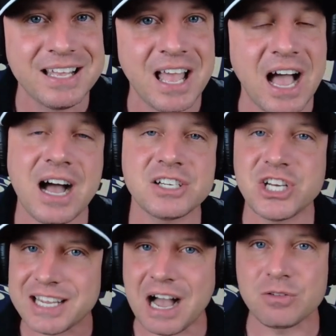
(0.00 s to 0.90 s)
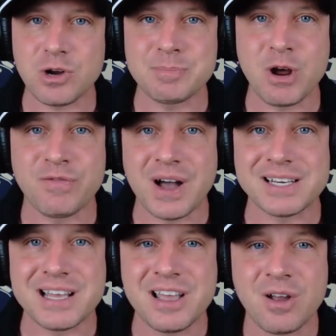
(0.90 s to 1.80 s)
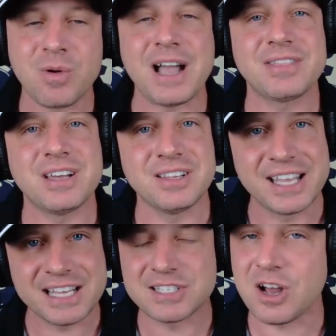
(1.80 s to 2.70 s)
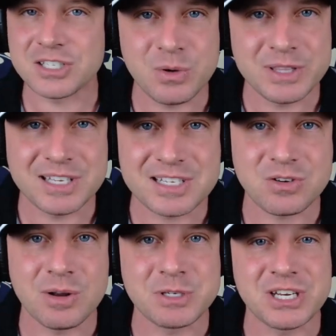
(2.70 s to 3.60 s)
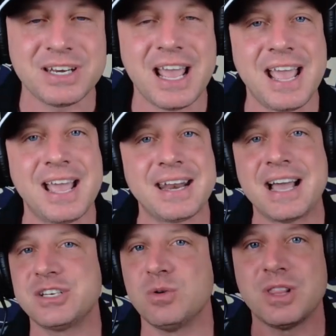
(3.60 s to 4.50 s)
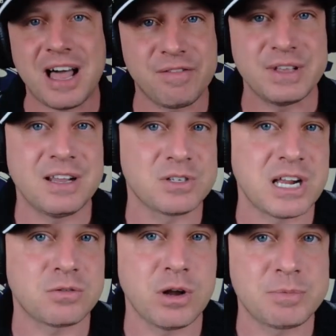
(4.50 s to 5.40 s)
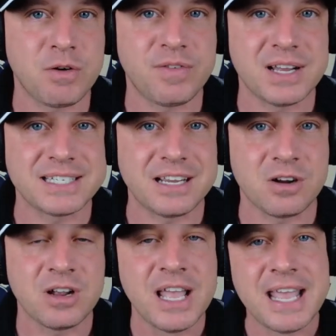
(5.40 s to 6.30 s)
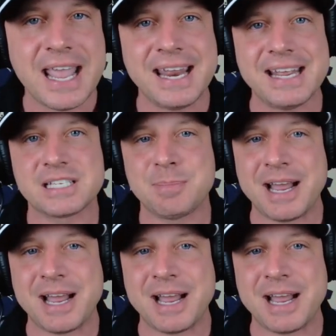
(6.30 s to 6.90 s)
uh, check out Crypto Fund, right? The link is also in the description, and I do a lot of videos on Crypto Fund here. It is my